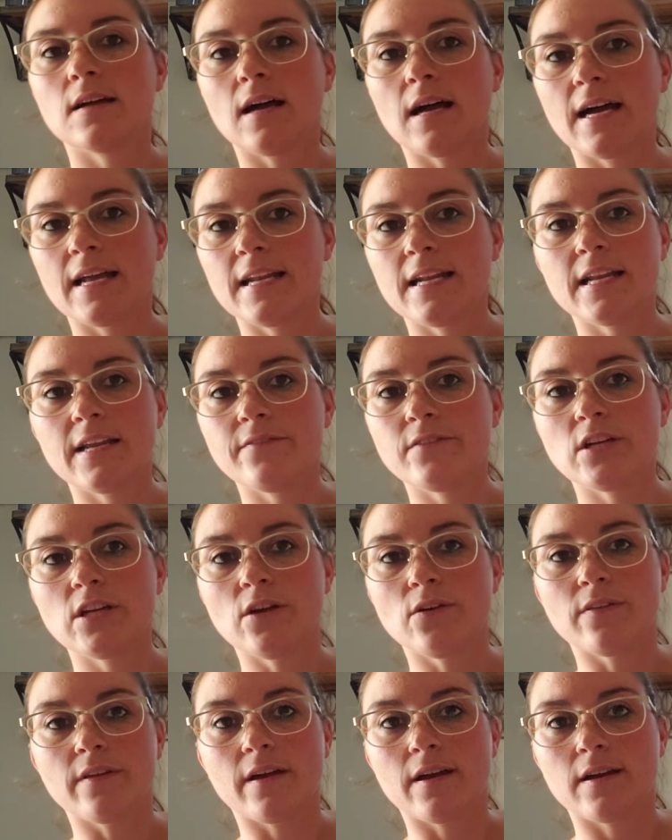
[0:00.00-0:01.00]
I didn't even
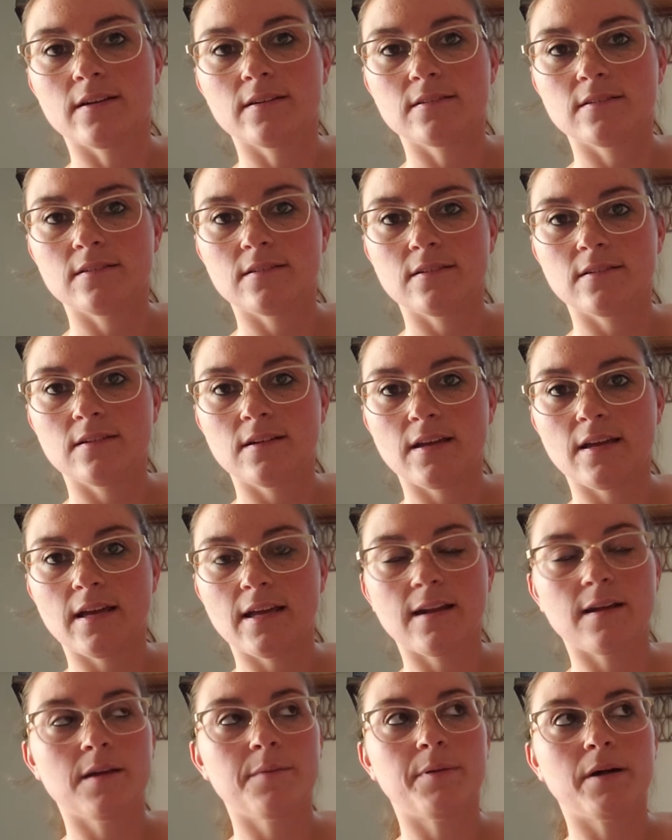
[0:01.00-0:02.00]
know that.
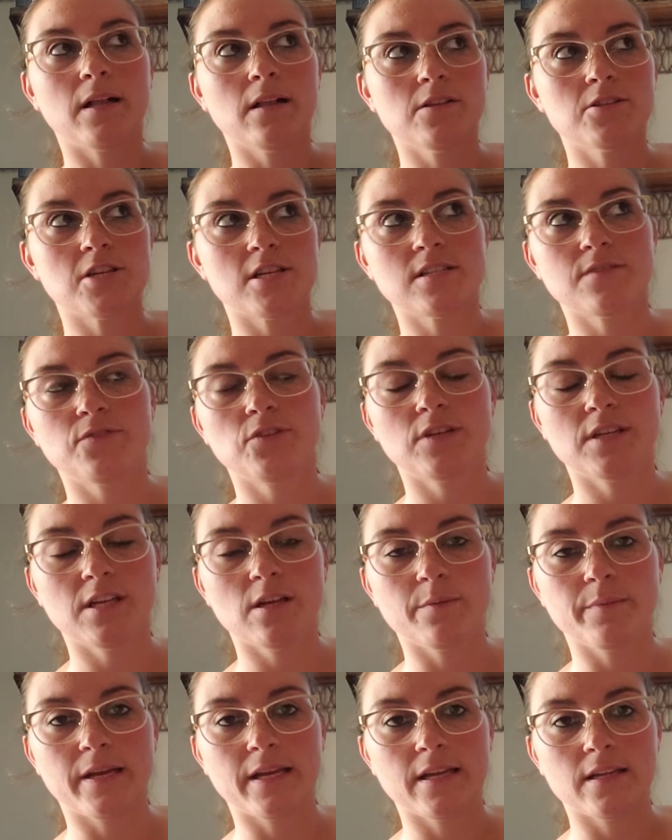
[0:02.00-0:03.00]
And I apologize if you can
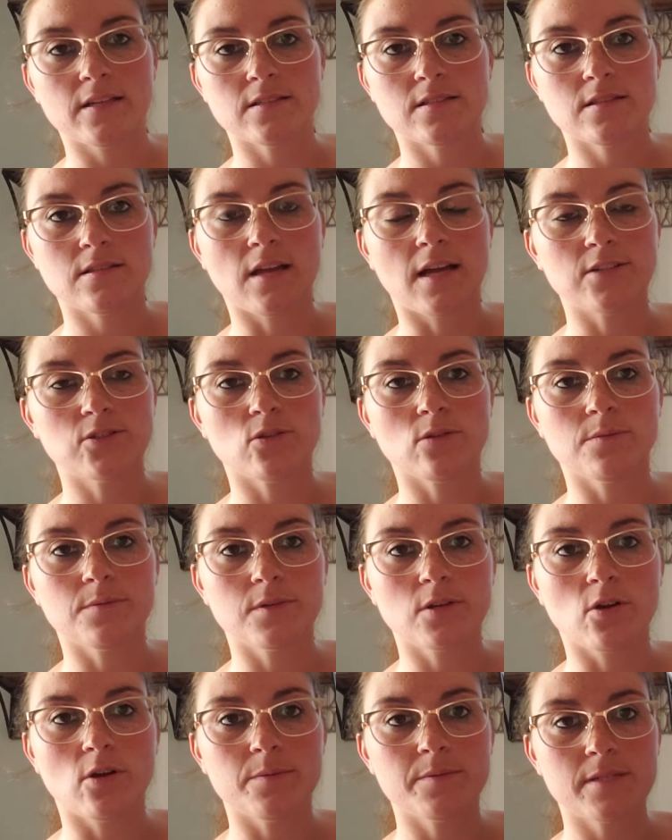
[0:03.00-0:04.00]
hear my kids. I told them
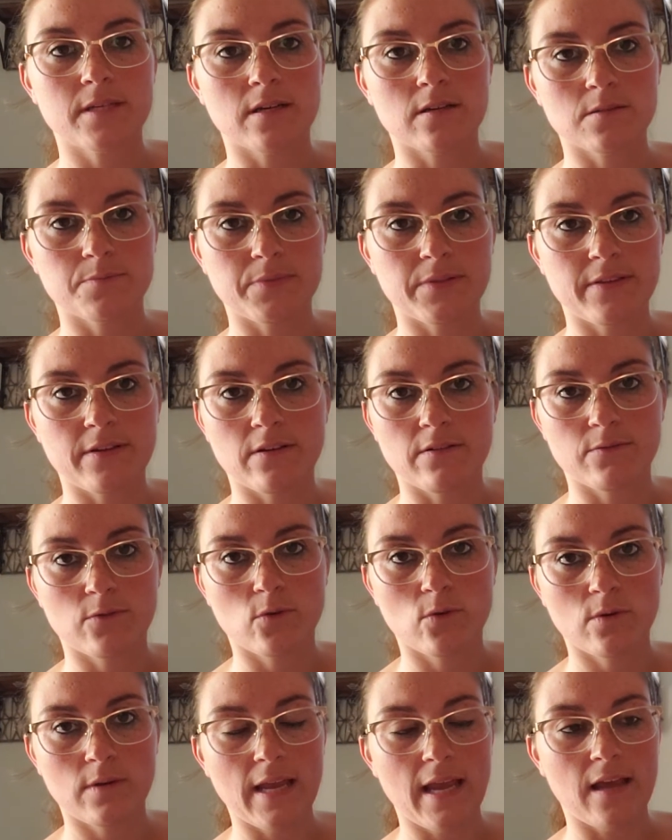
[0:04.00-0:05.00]
to go upstairs, but they're
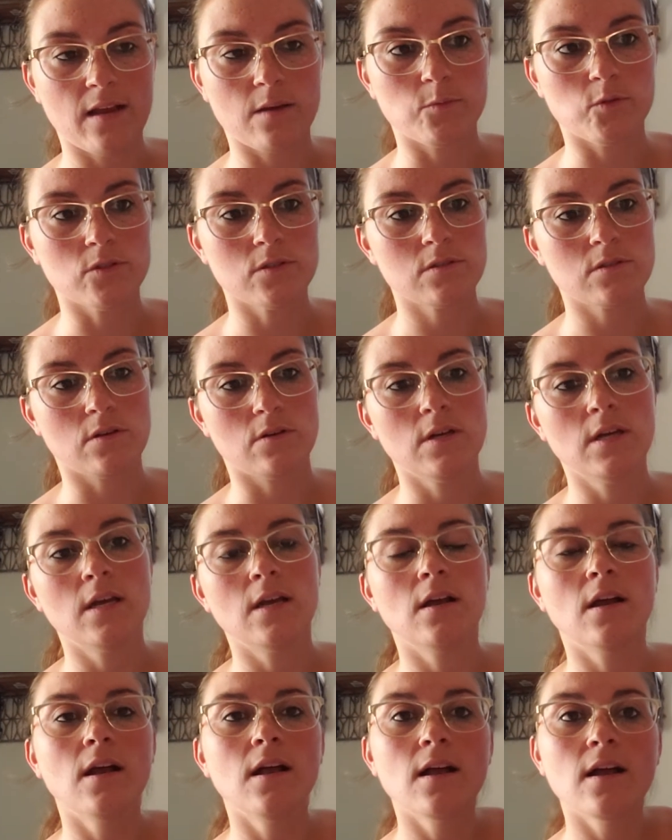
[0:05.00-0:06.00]
animals, so.
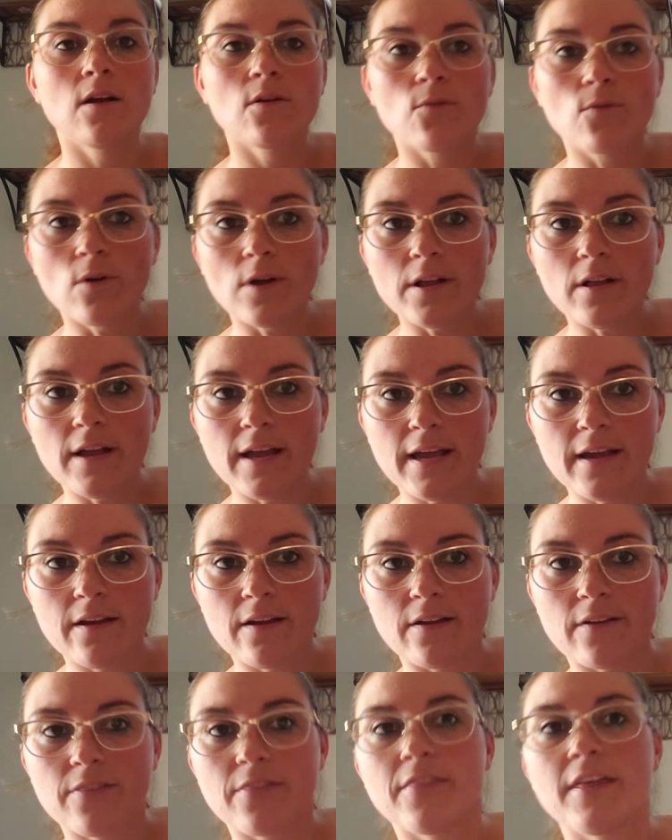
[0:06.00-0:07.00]
Royal
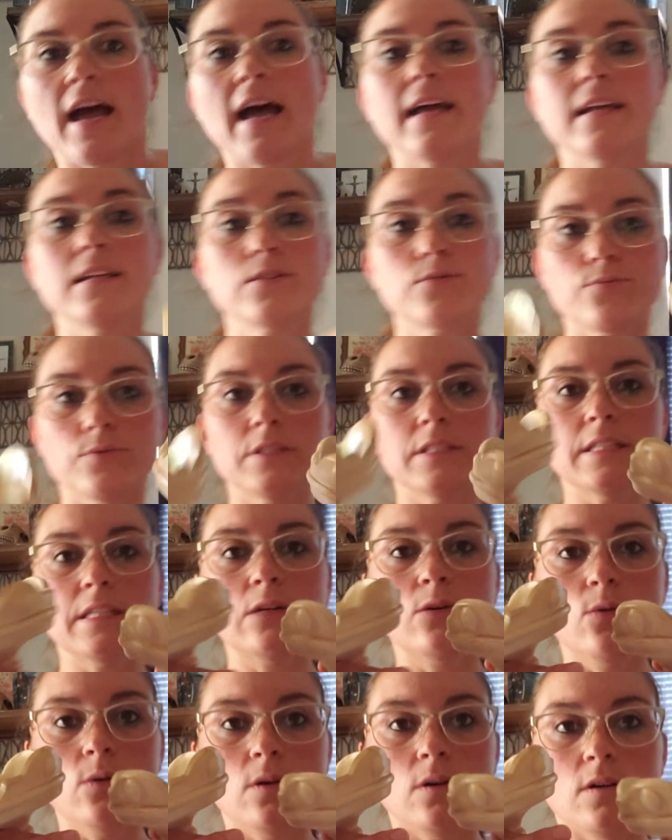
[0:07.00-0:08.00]
Hager, that is really
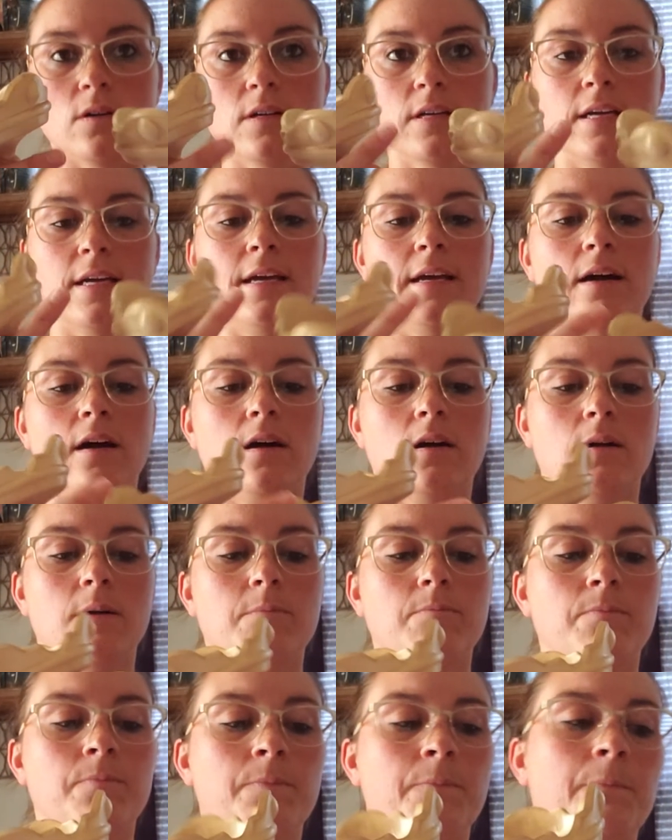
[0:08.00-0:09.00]
cool.
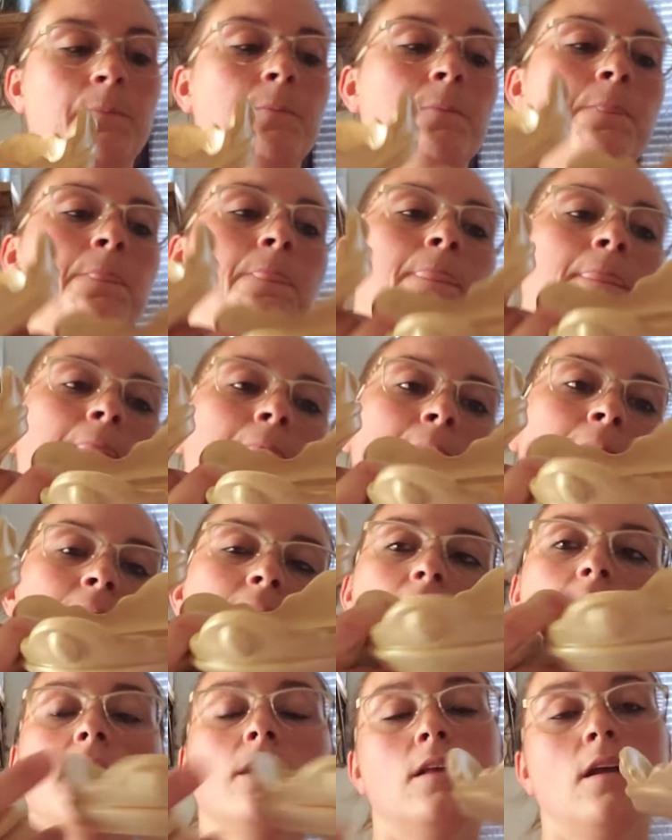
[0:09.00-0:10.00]
All
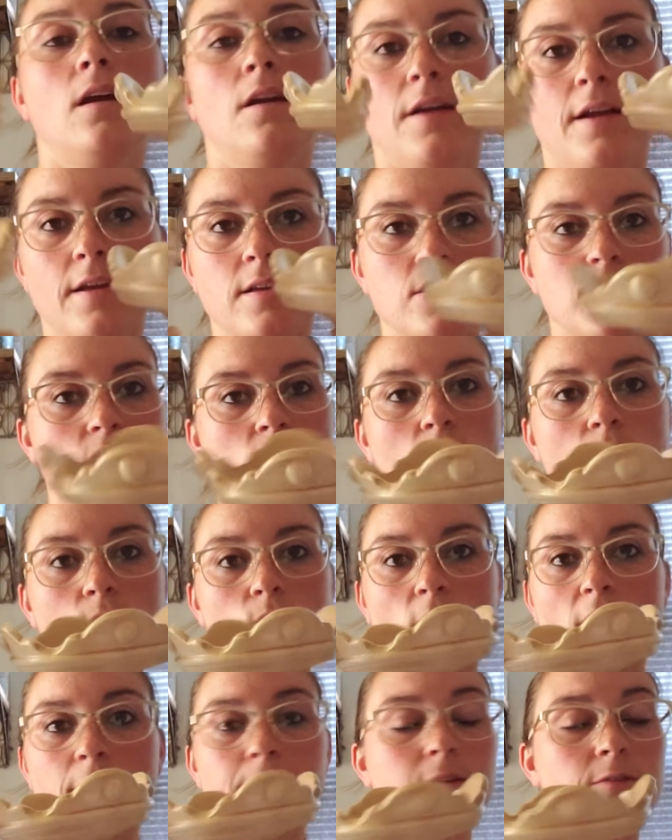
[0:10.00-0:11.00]
right, so
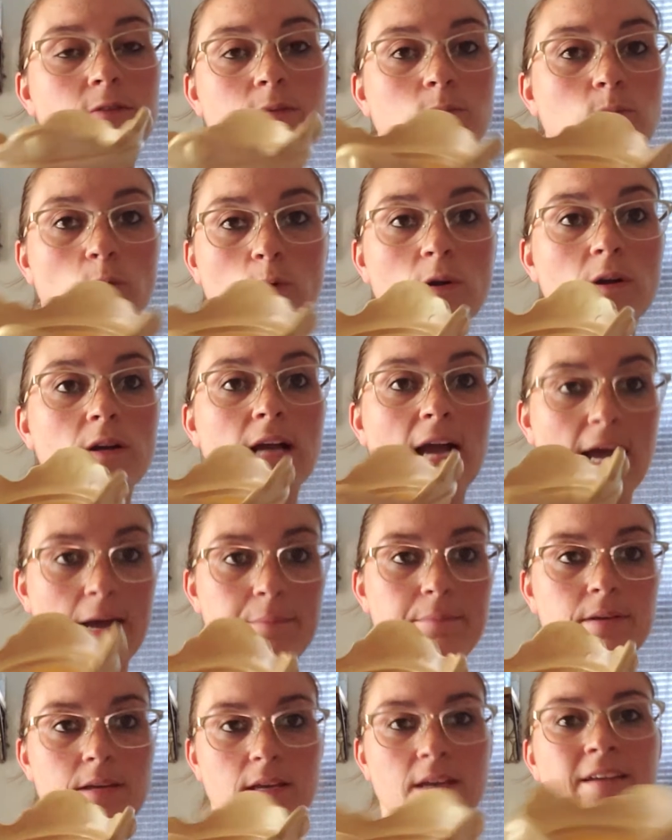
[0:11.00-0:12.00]
I'm even more
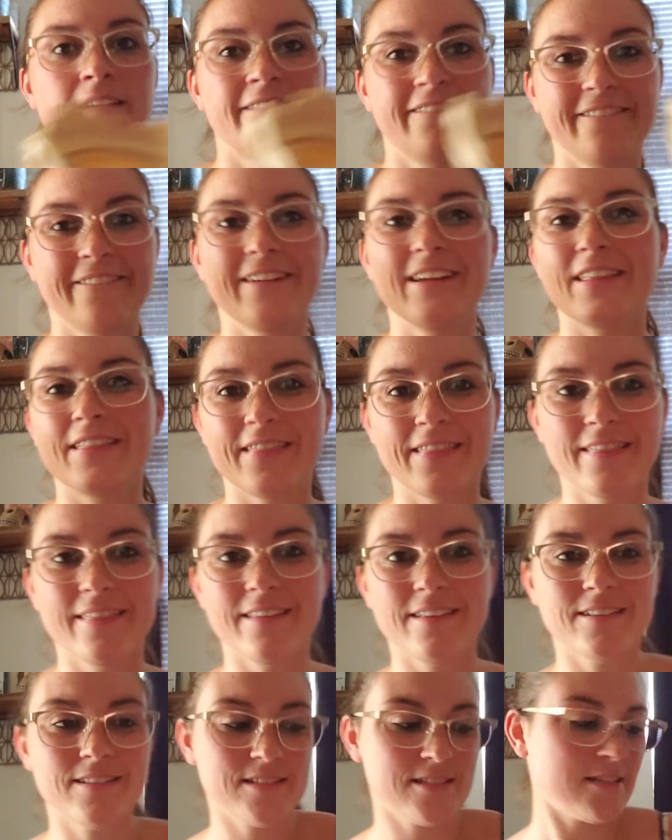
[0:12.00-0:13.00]
happy with
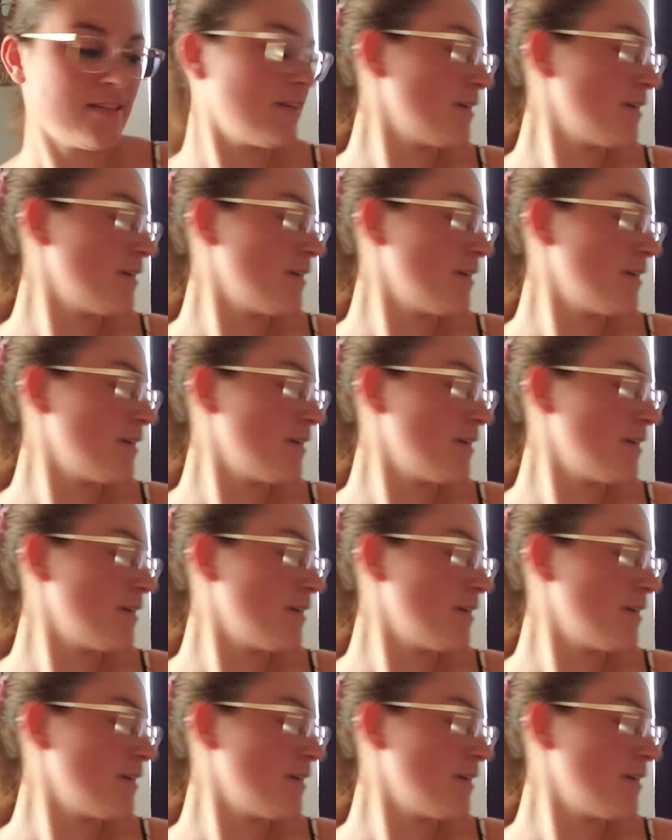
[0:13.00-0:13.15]
this